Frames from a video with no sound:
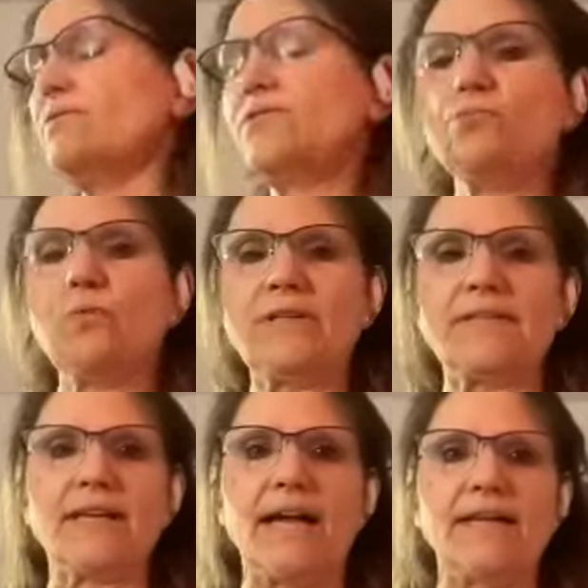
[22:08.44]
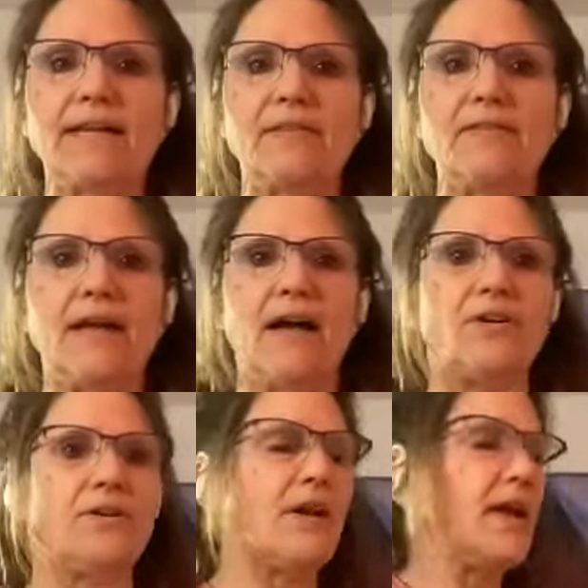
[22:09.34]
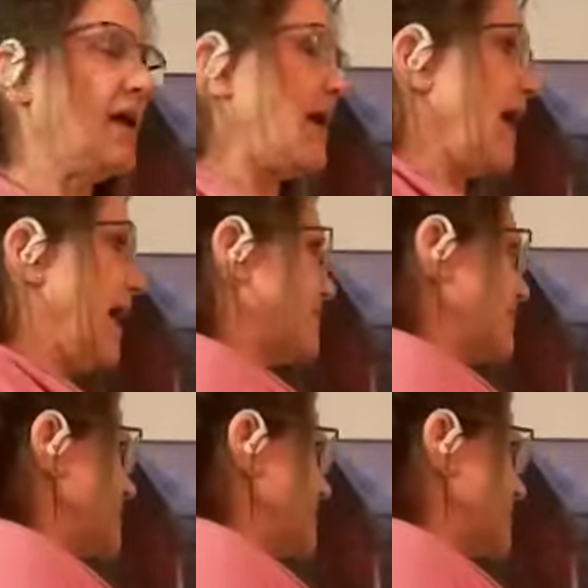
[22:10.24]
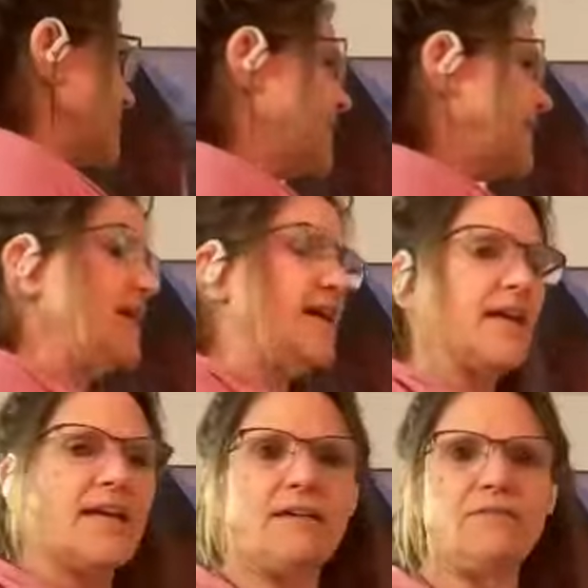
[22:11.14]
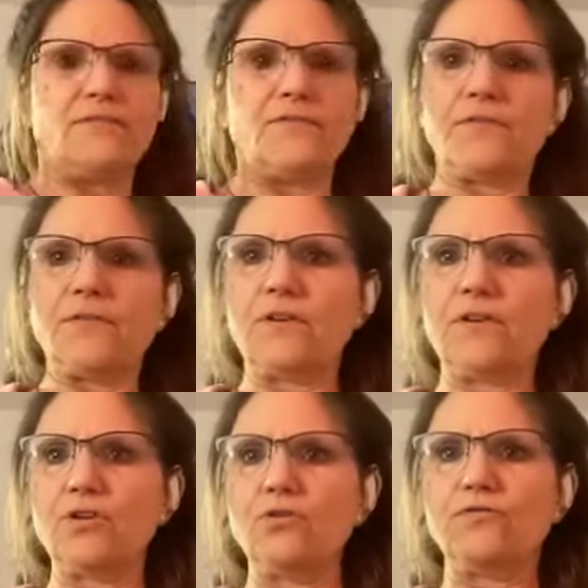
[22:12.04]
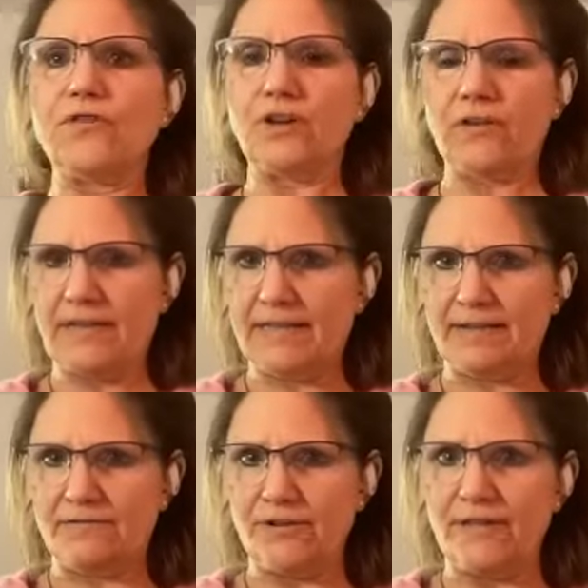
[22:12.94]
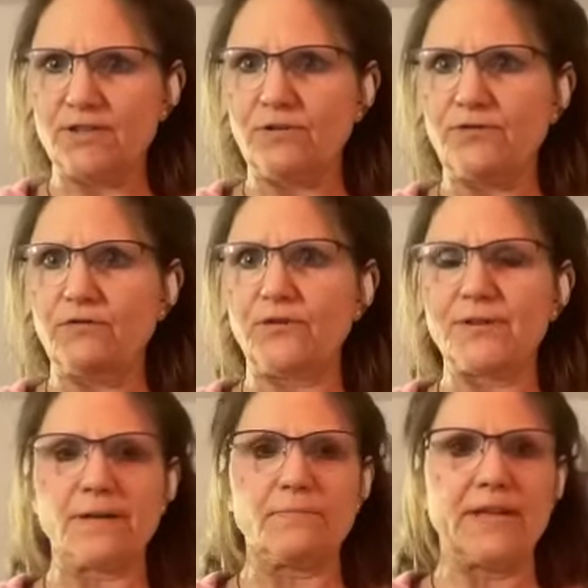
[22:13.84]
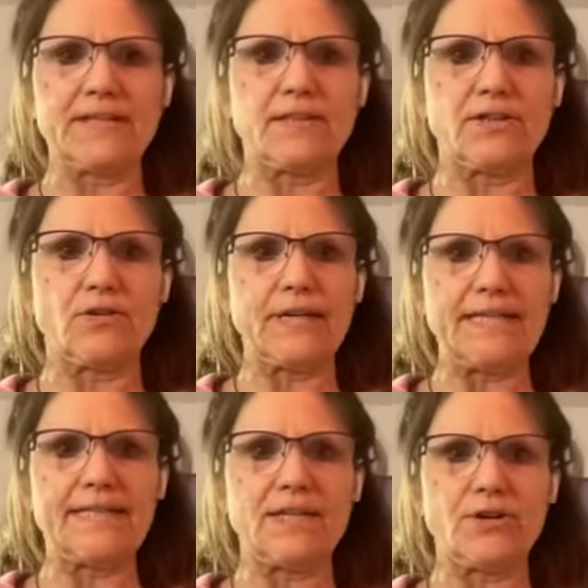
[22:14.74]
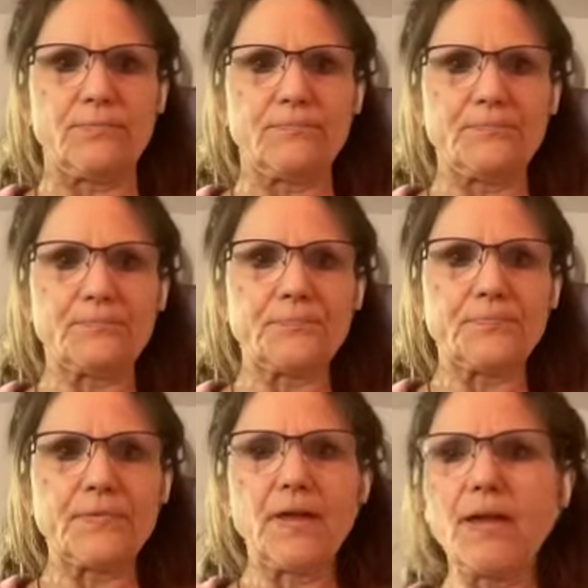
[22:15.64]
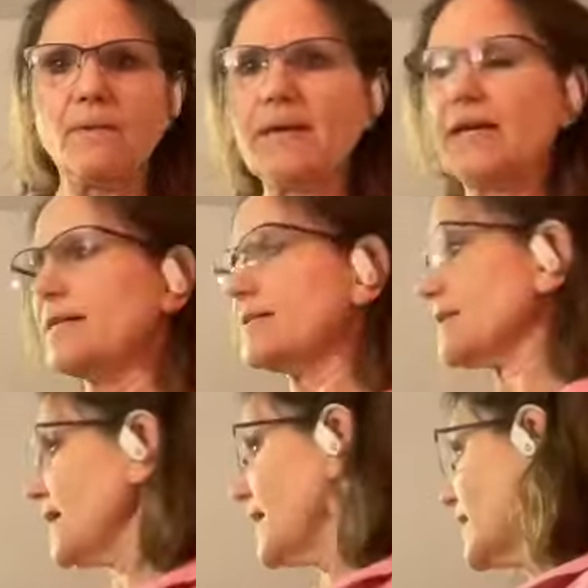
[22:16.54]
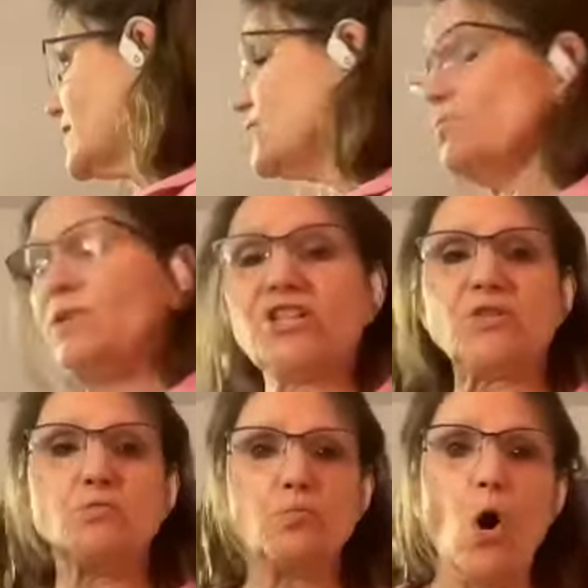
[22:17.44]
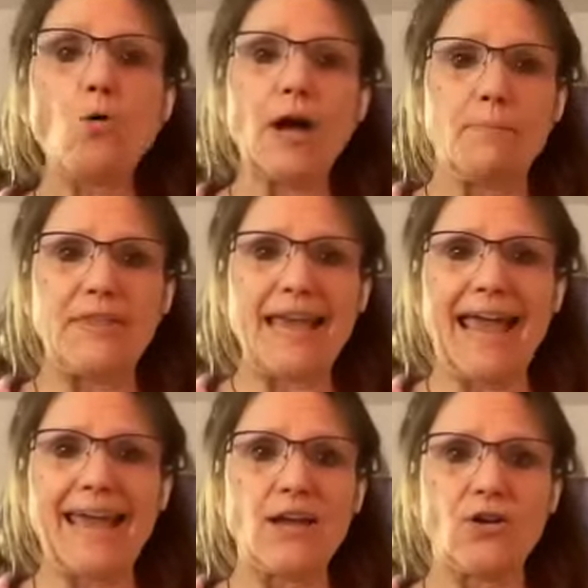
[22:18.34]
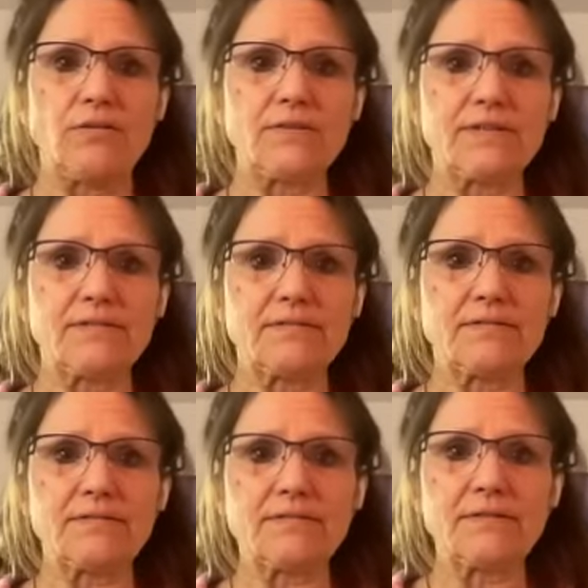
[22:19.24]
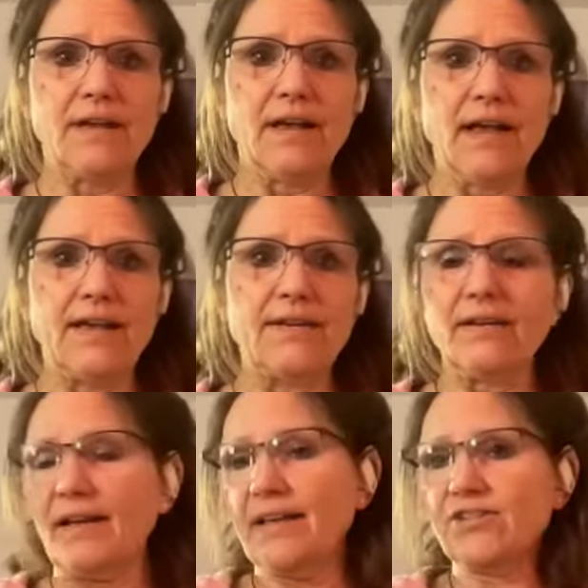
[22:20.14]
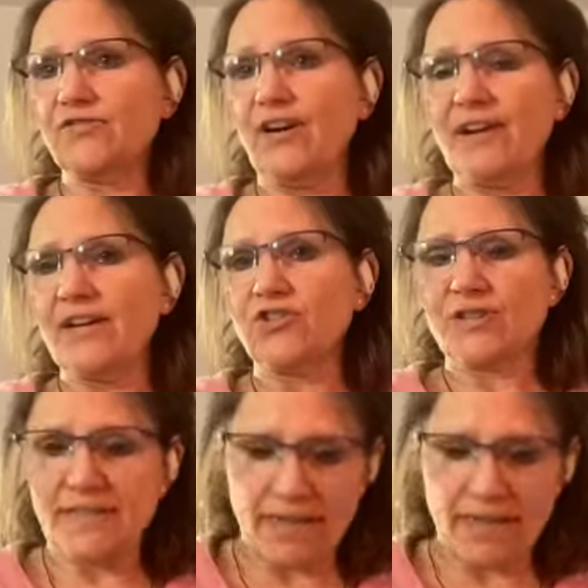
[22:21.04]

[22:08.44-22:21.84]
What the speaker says: to one side and then the other and see if you feel any difference or if you feel something's a little easier. Because we just woke up the ankles. And it's very interesting.